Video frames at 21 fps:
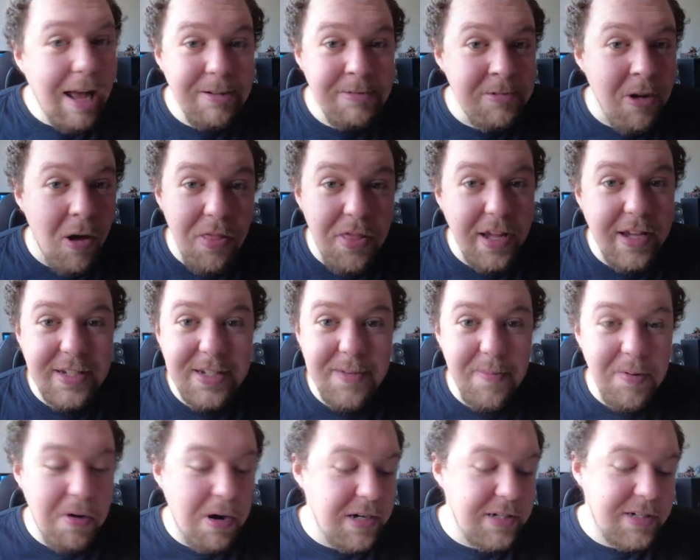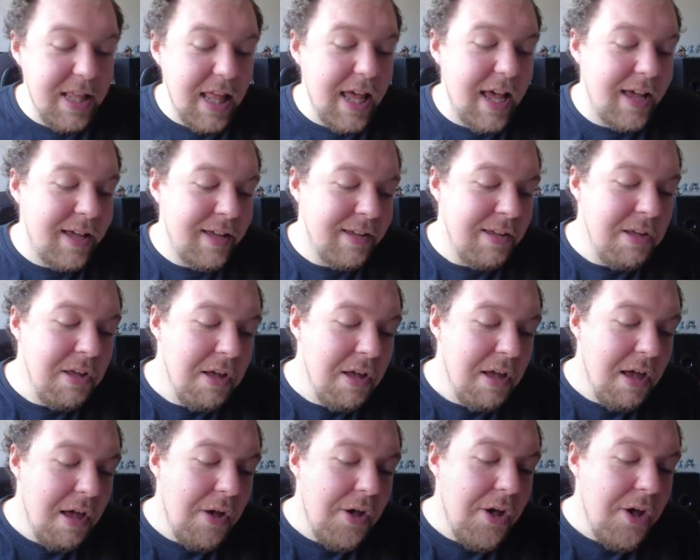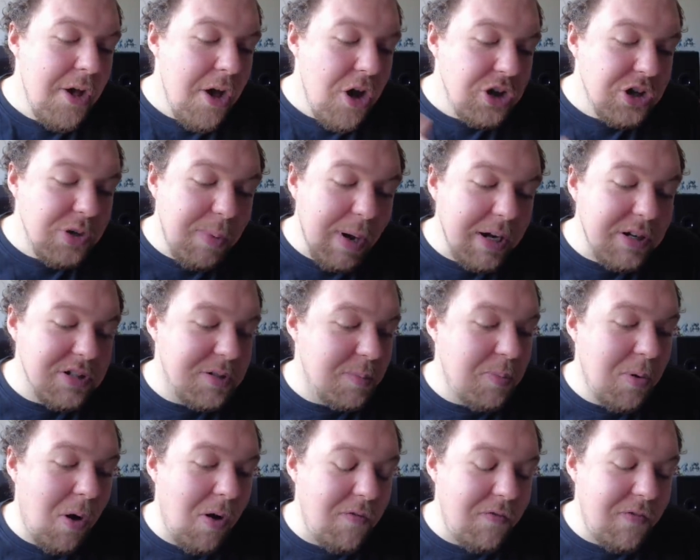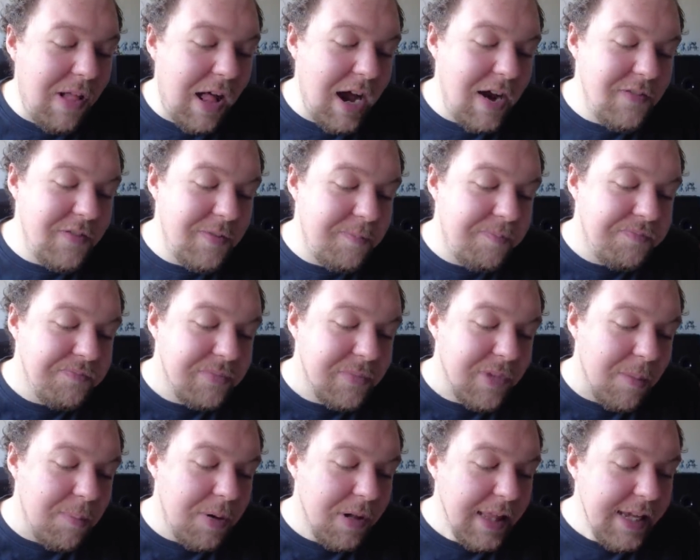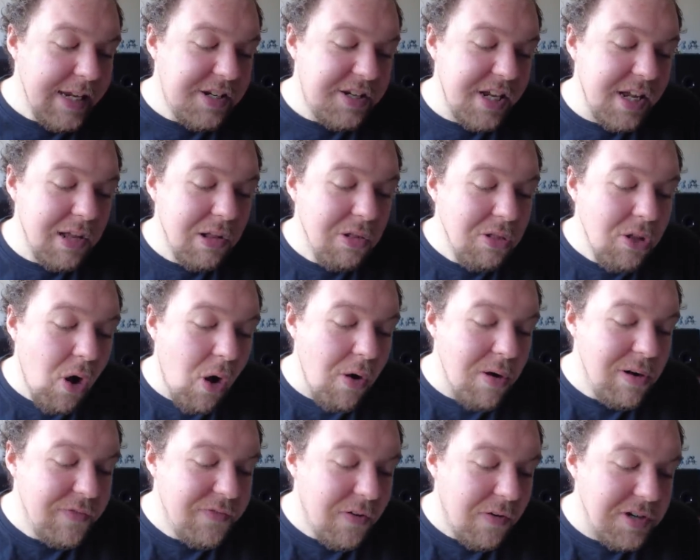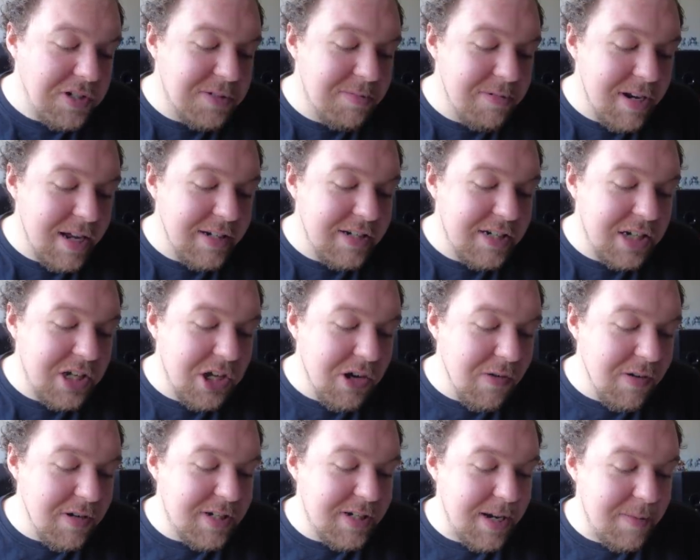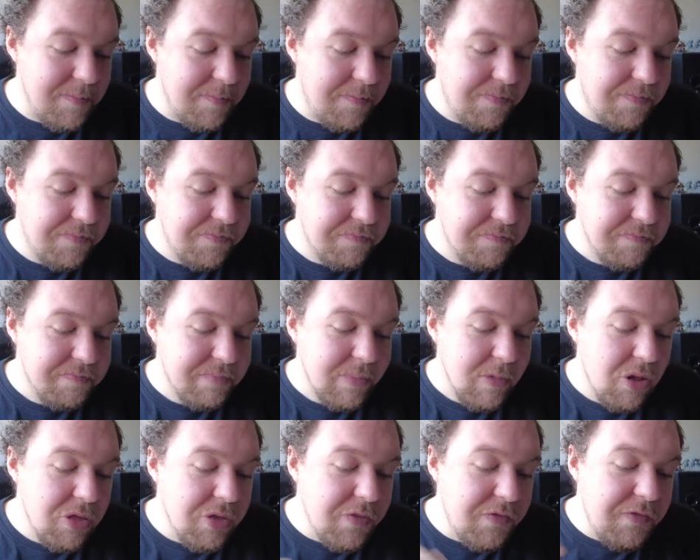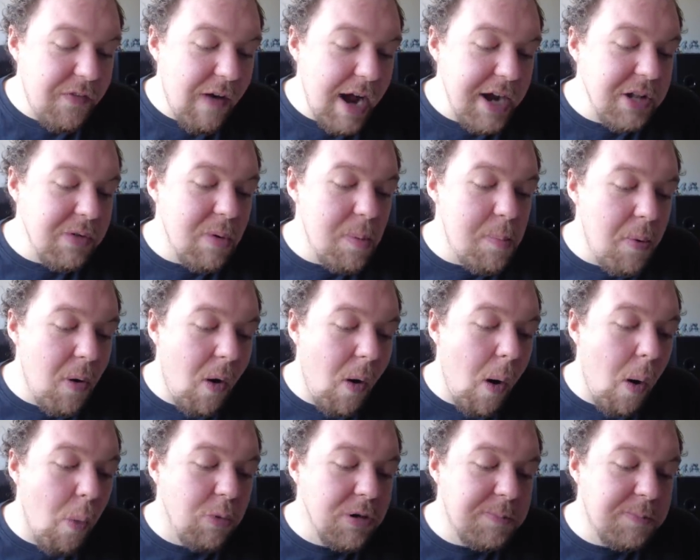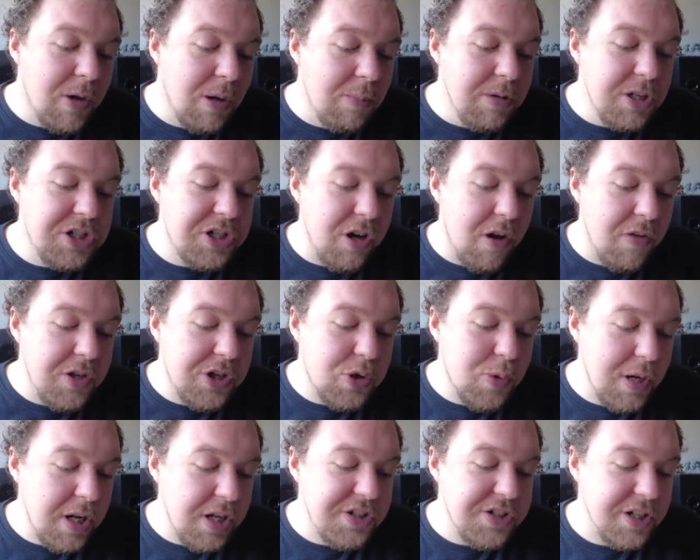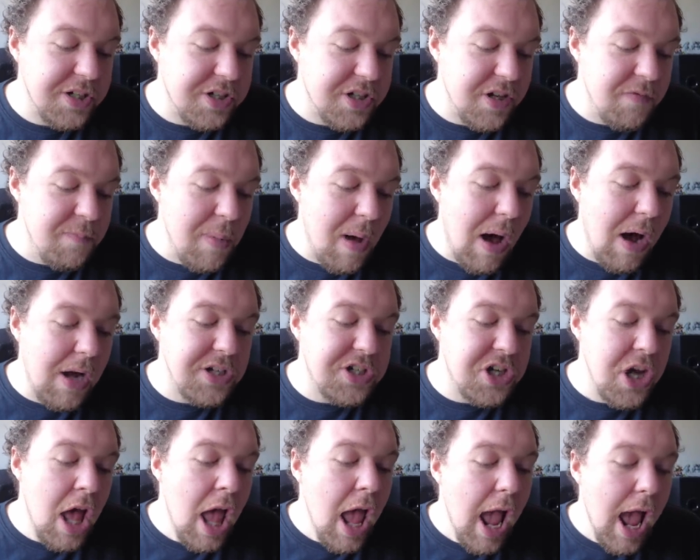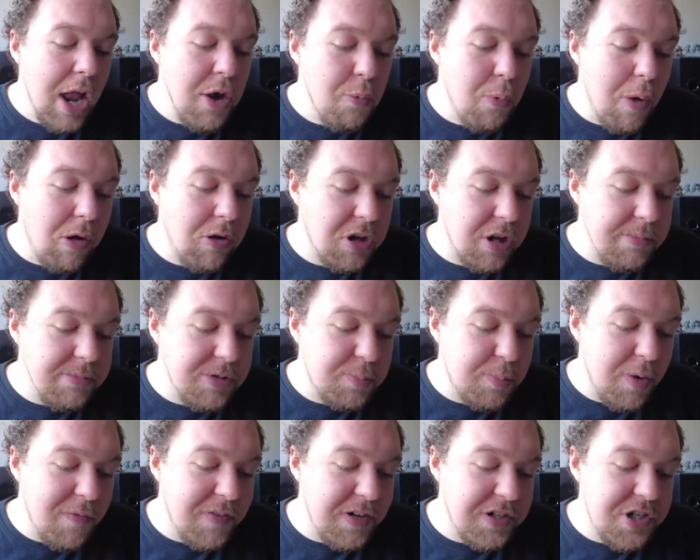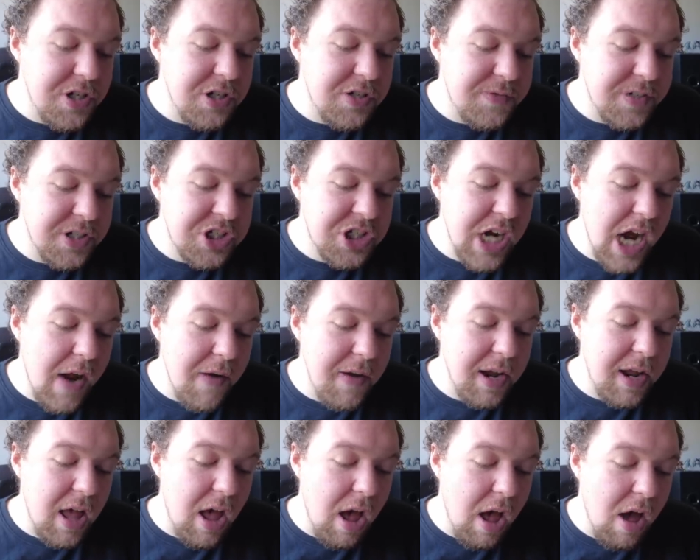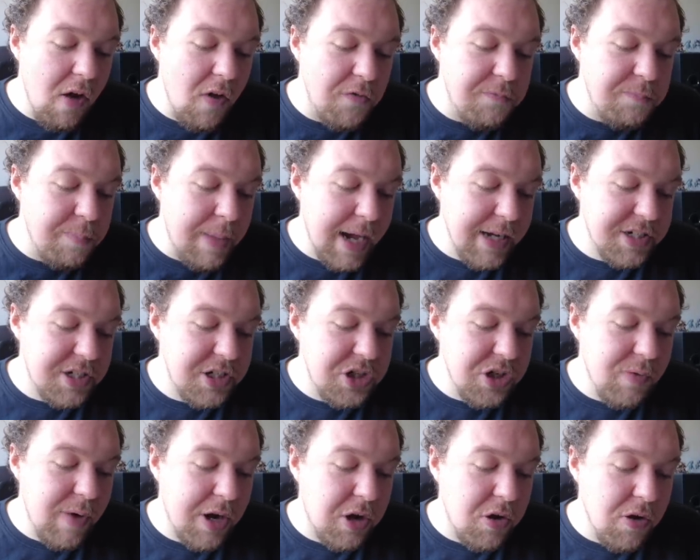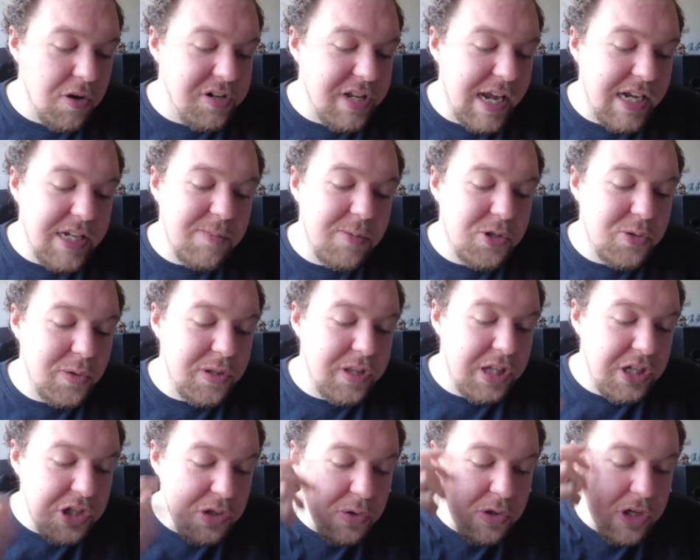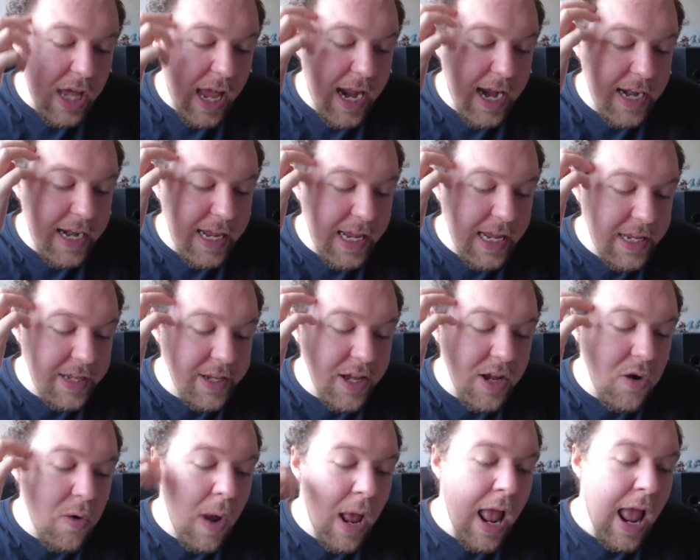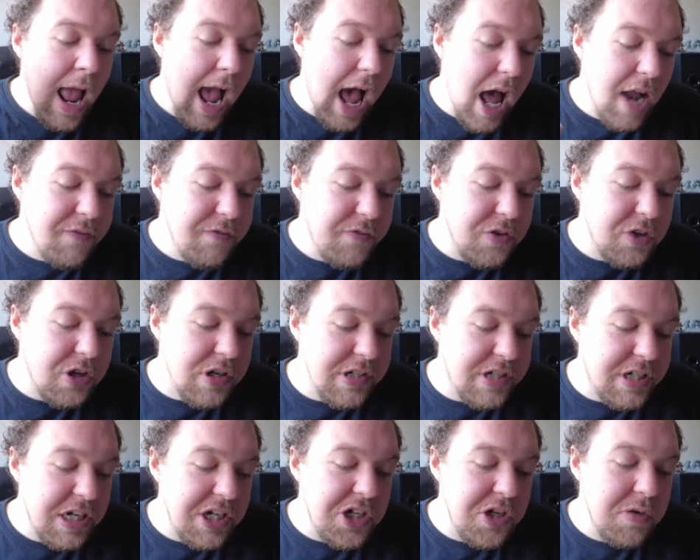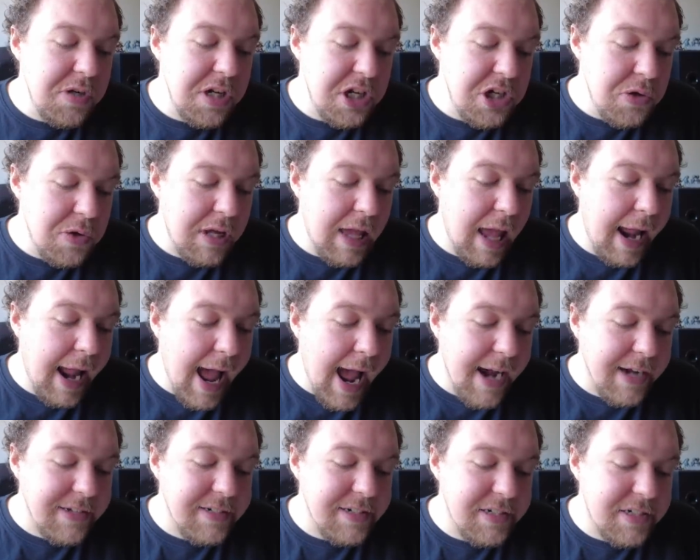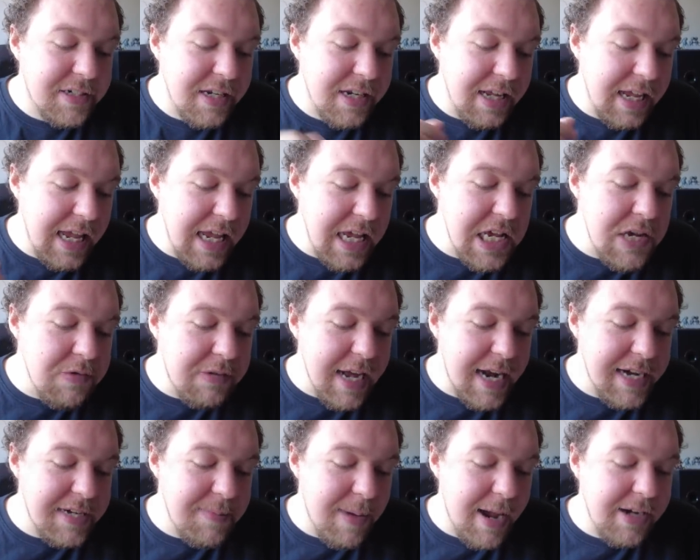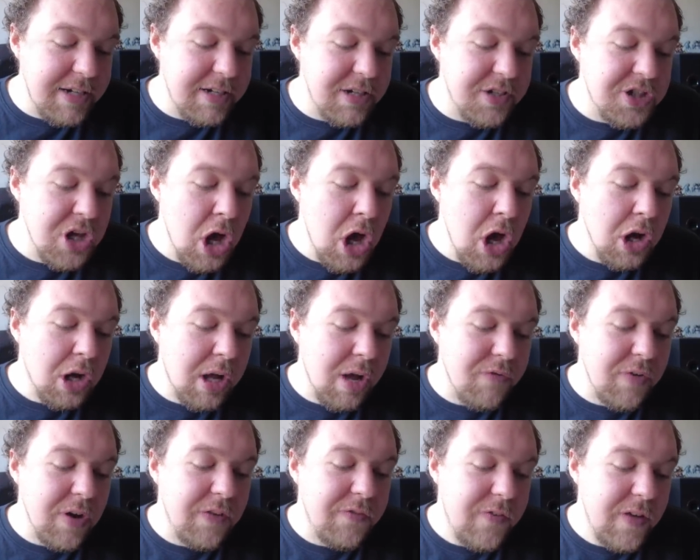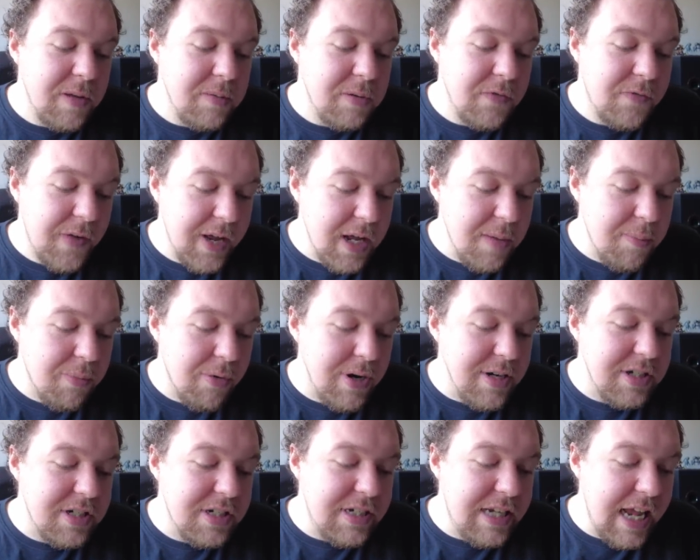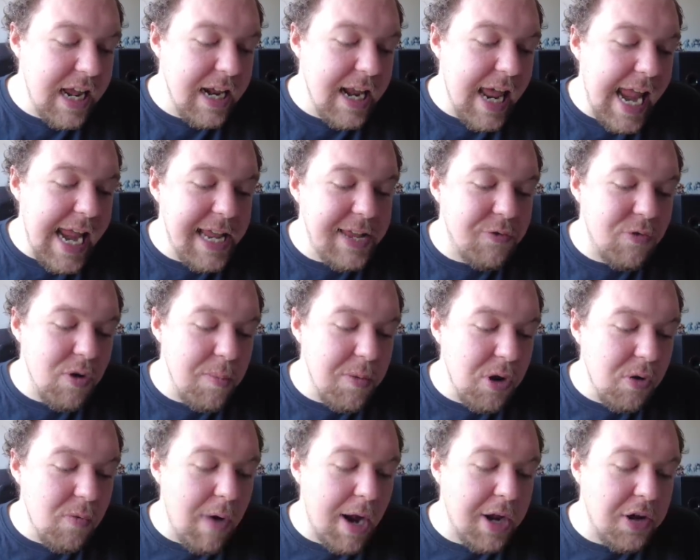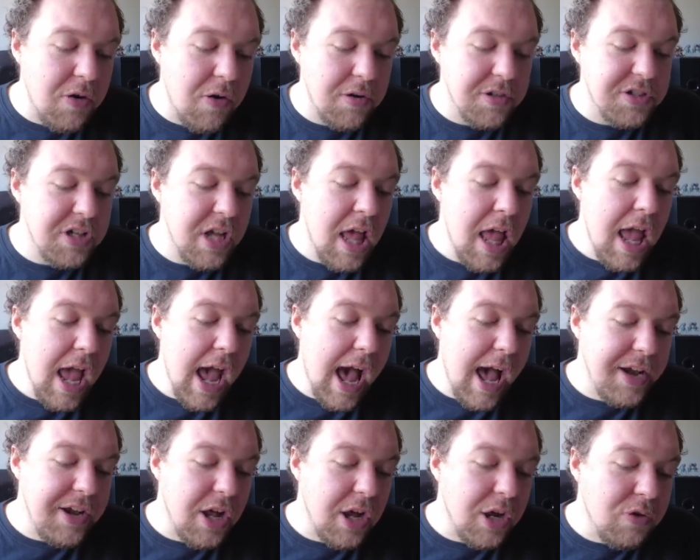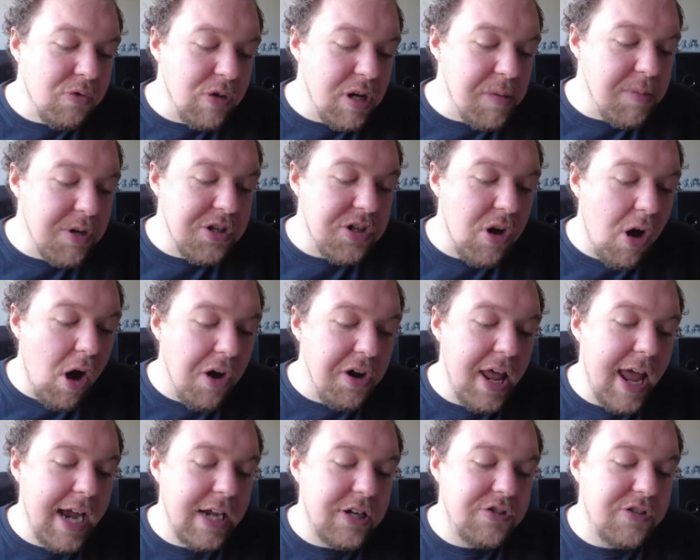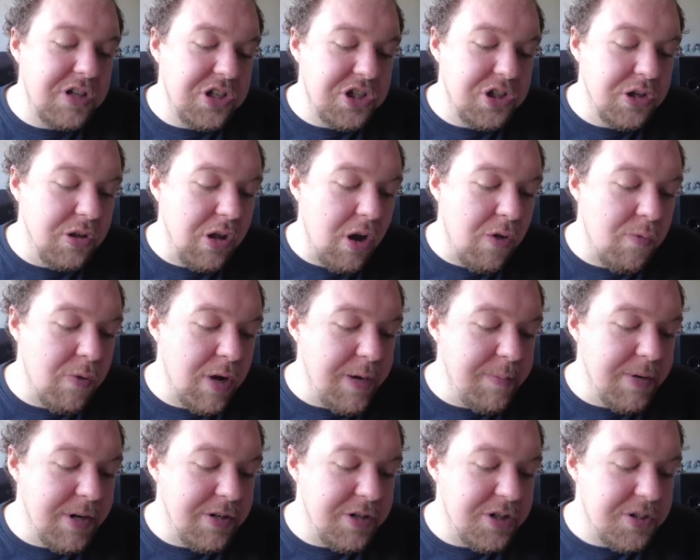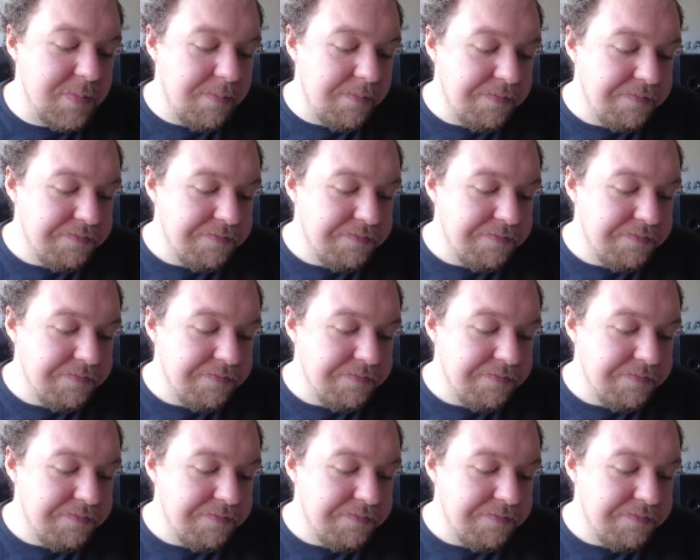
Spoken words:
Nothing is surprised there. So Brexit Report 5, Policing, Law Enforcement and Security. The final report was published on the 26th of March and welcomes provisions for sharing of passenger record data between the UK and EU and for continued UK access to EU databases covering fingerprints, DNA, criminal records and agreement on extraditional arraignments.